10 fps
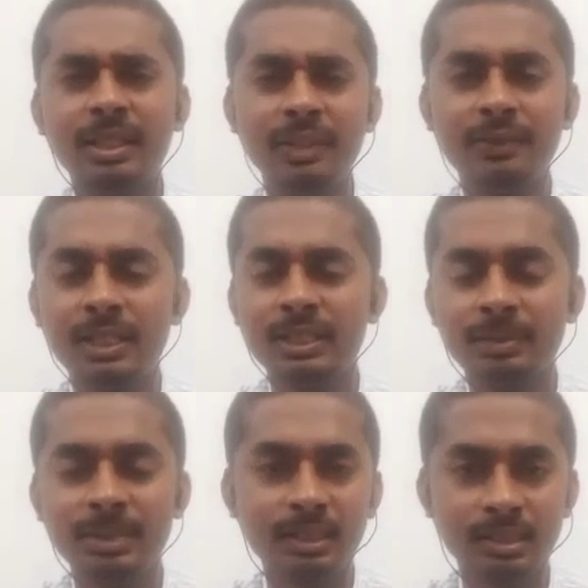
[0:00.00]
favorite
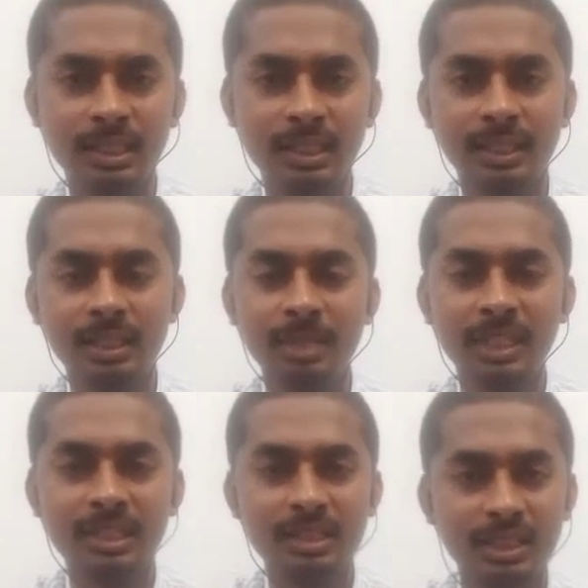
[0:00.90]
subjects like
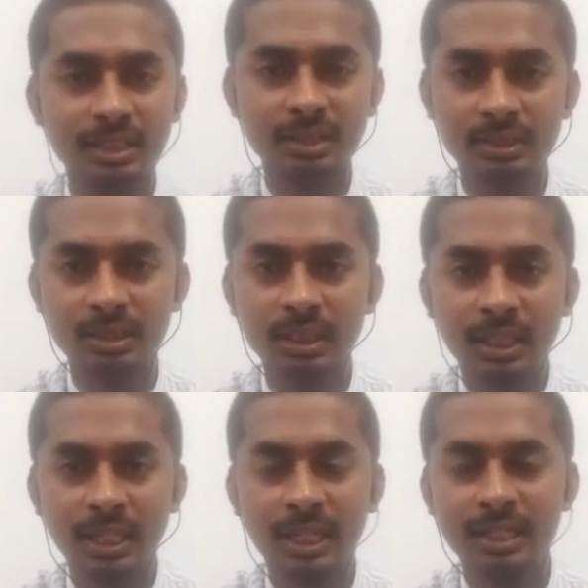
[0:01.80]
communication
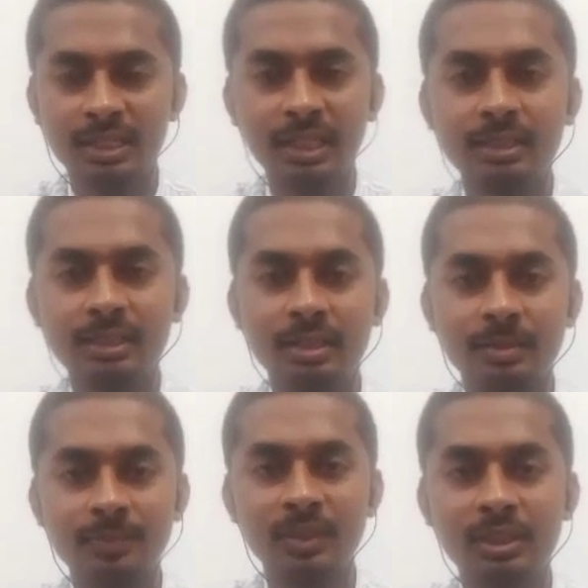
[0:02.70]
and signal
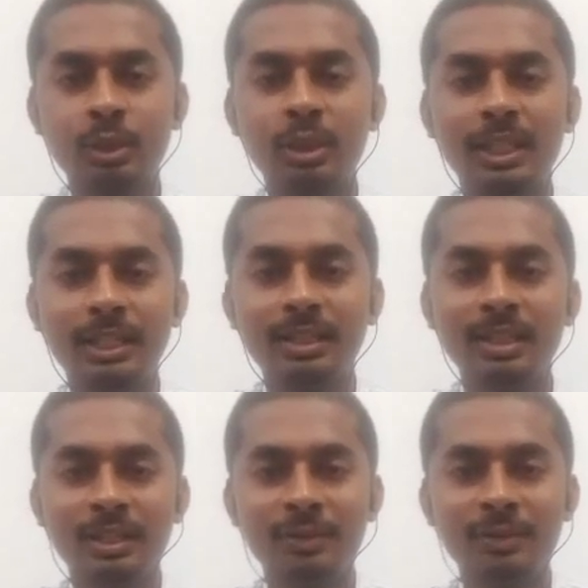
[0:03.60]
system so that
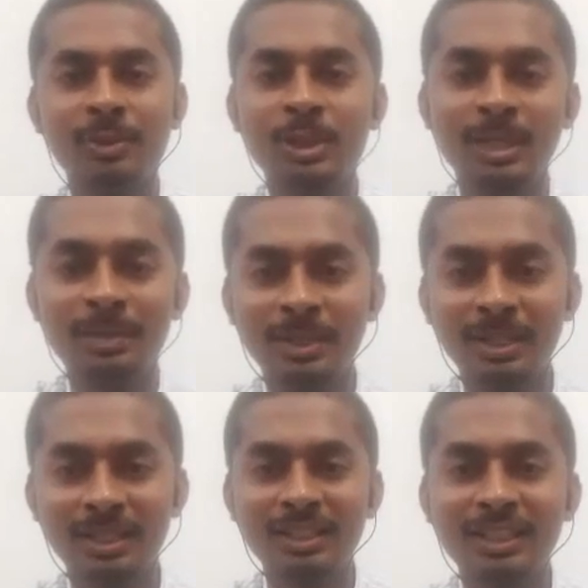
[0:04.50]
before
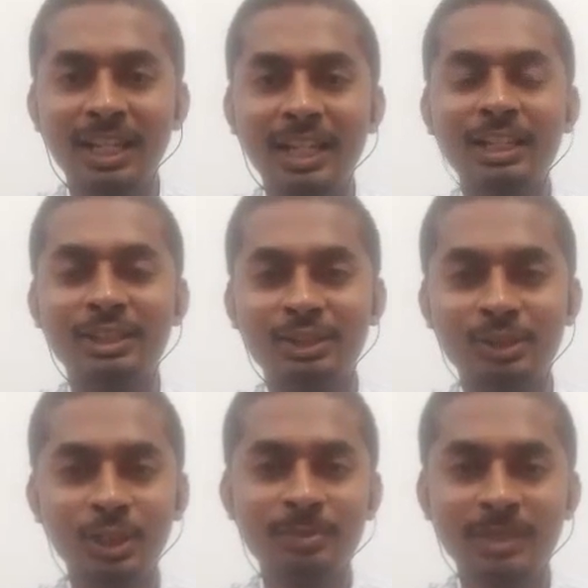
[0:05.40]
sleeping, I
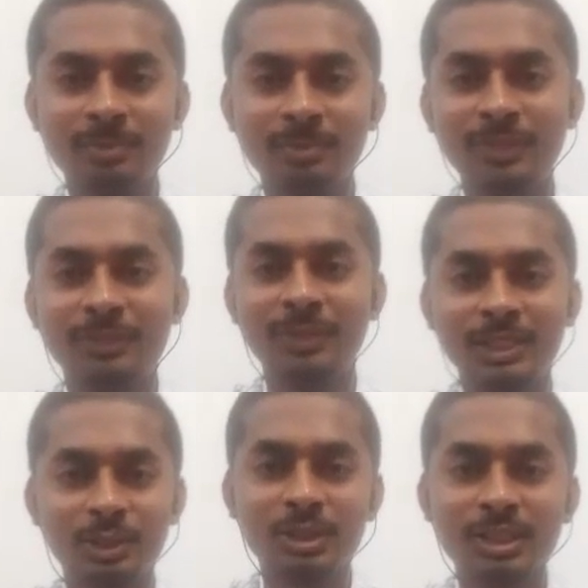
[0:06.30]
solve some favorite
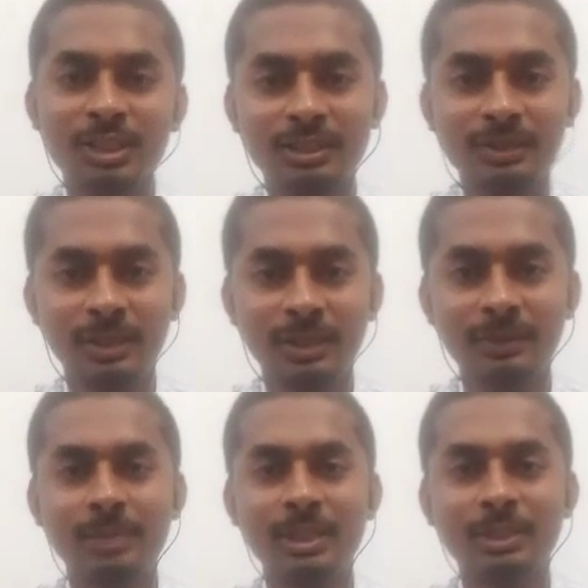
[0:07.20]
questions, favorite
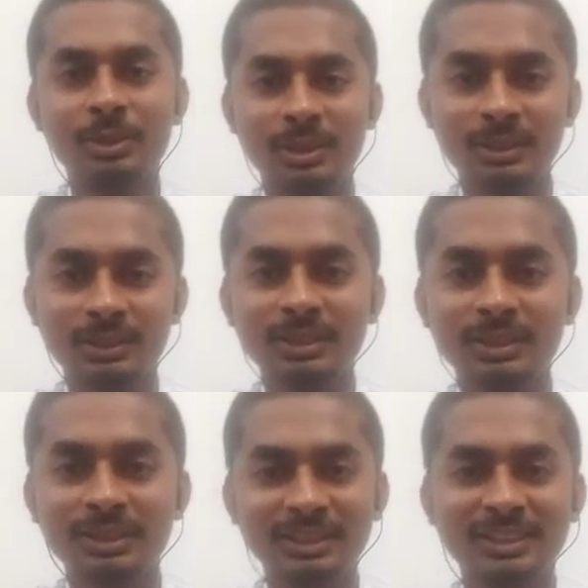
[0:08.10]
subject questions.
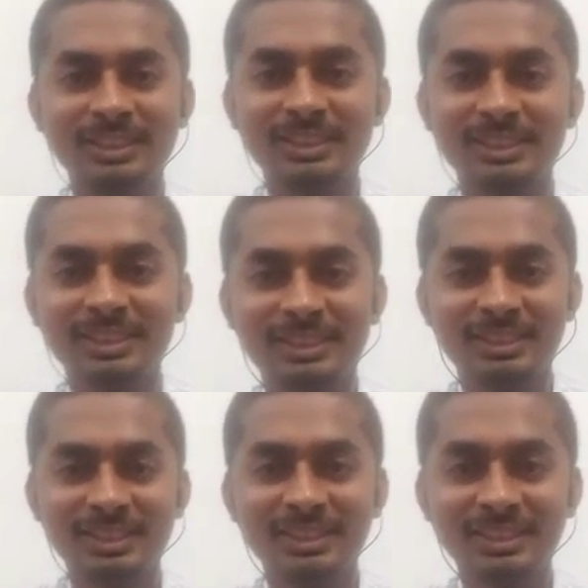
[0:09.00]

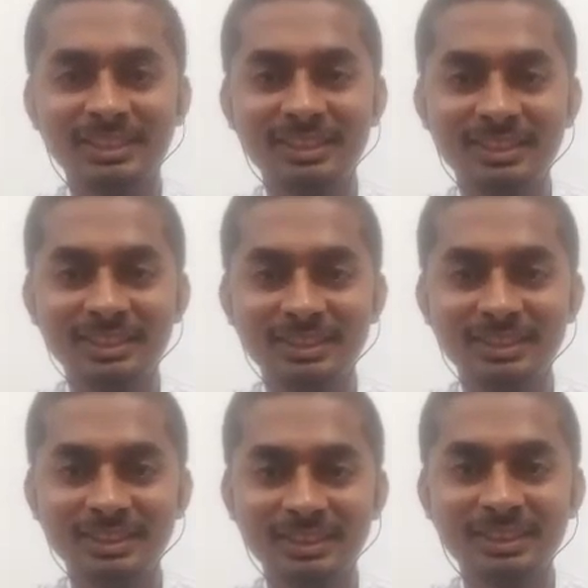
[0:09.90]
Okay,
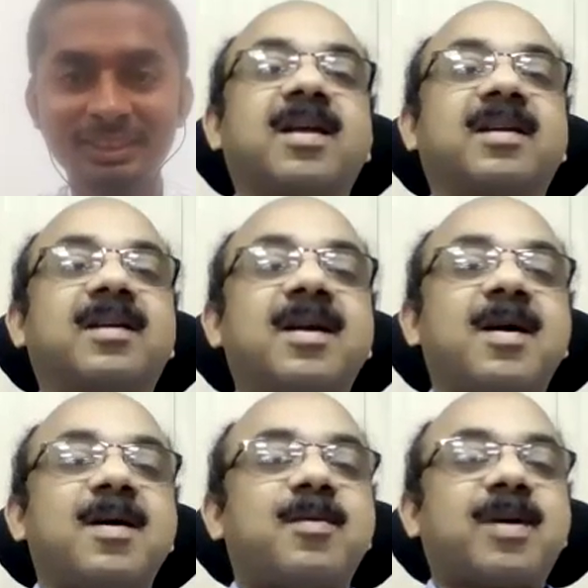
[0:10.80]
that is done.
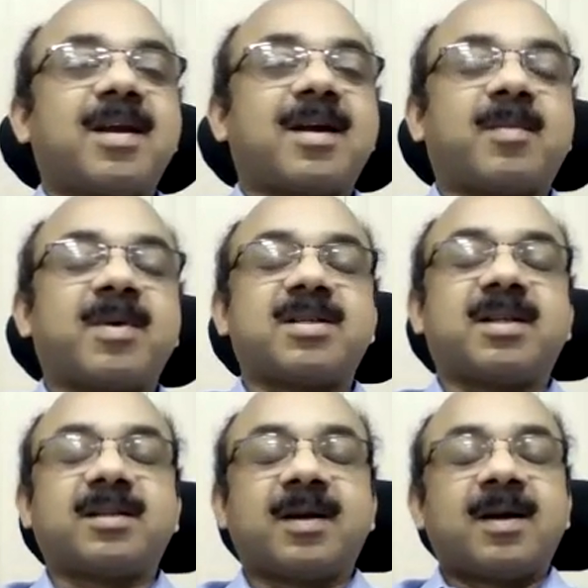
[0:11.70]
Okay, yeah.
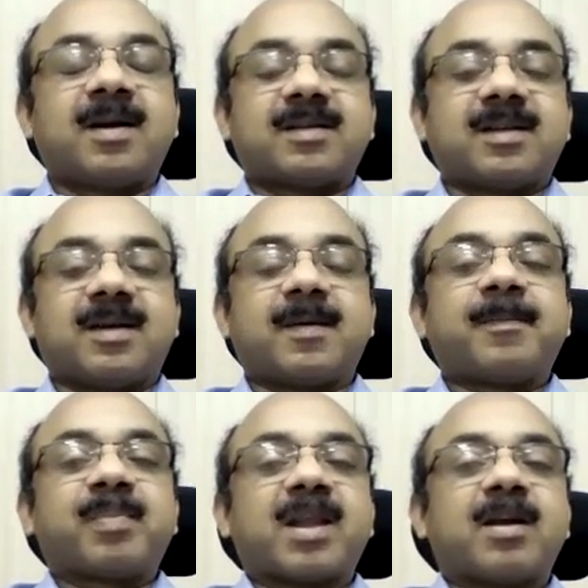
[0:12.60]
Amarjeet,
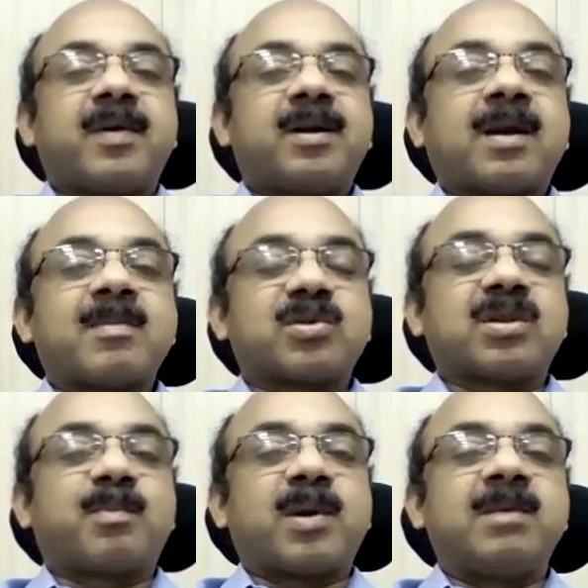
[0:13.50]
see, when it comes to
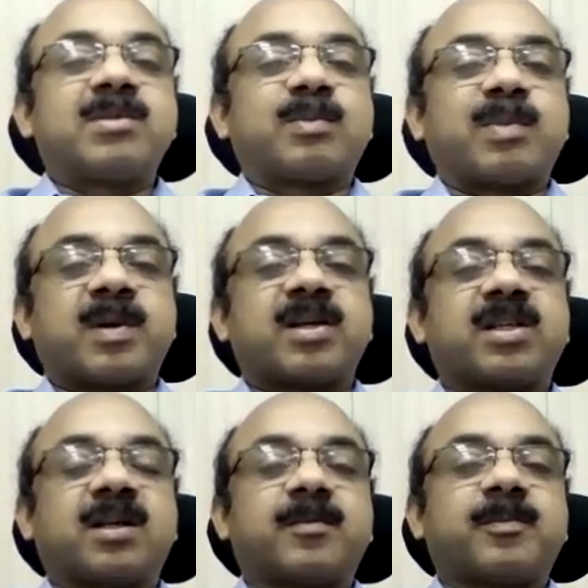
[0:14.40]
the prelims
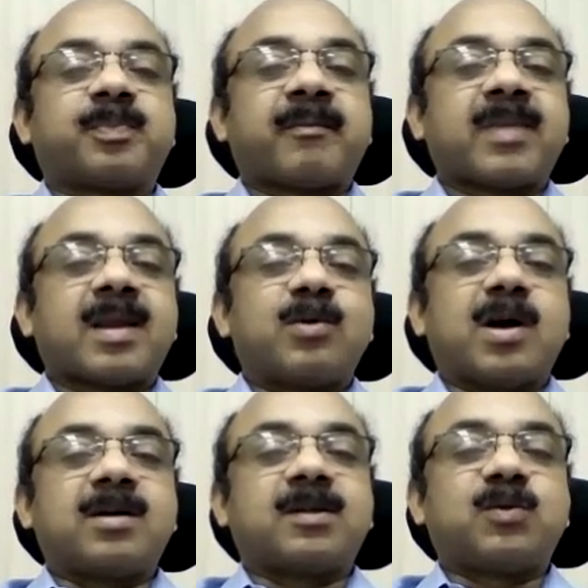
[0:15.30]
preparation,
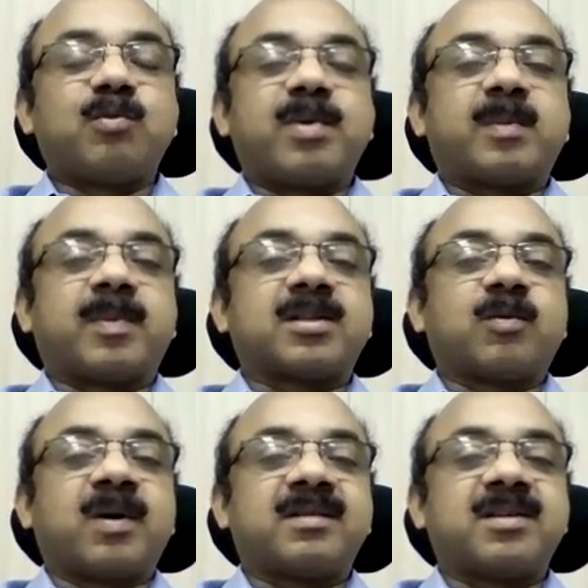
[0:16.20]
we have yeah. the two papers.
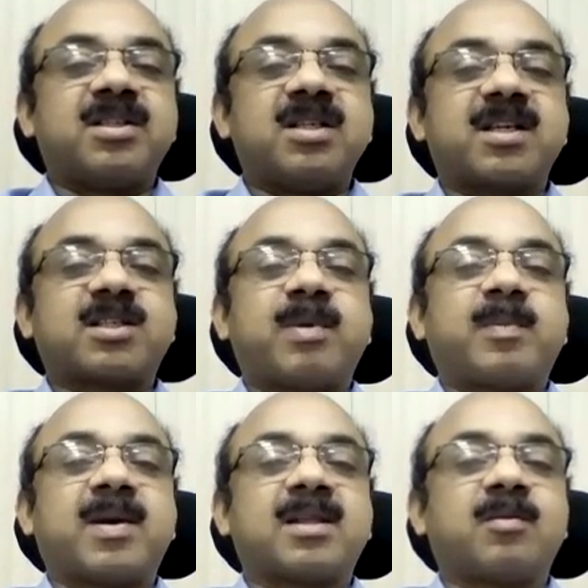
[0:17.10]
One is the GS
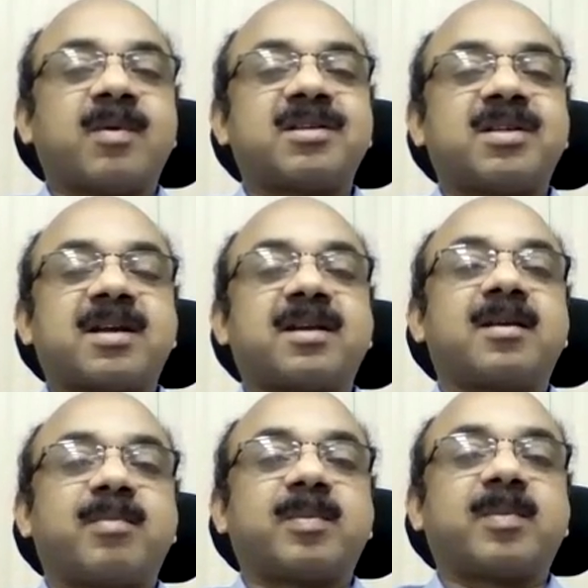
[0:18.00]
paper, other one is a
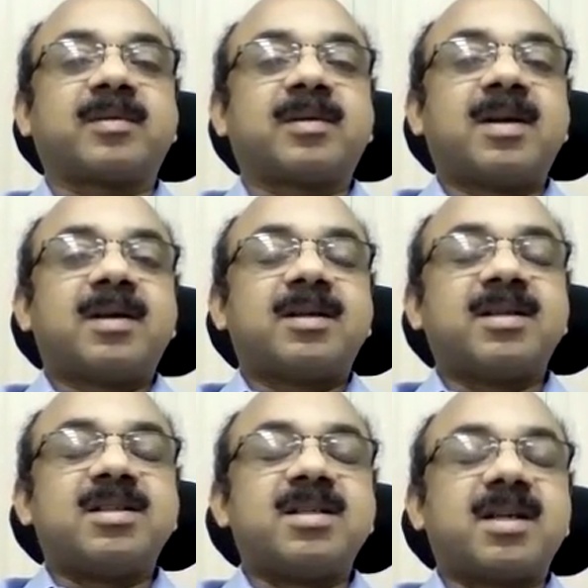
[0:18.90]
technical paper.
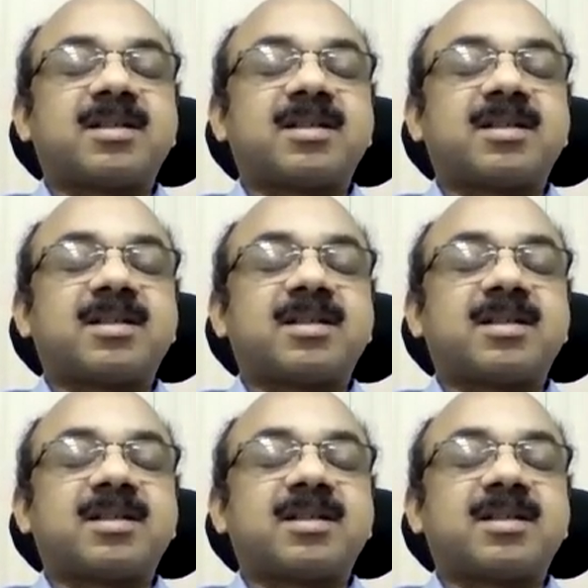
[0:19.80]
In yes, GS,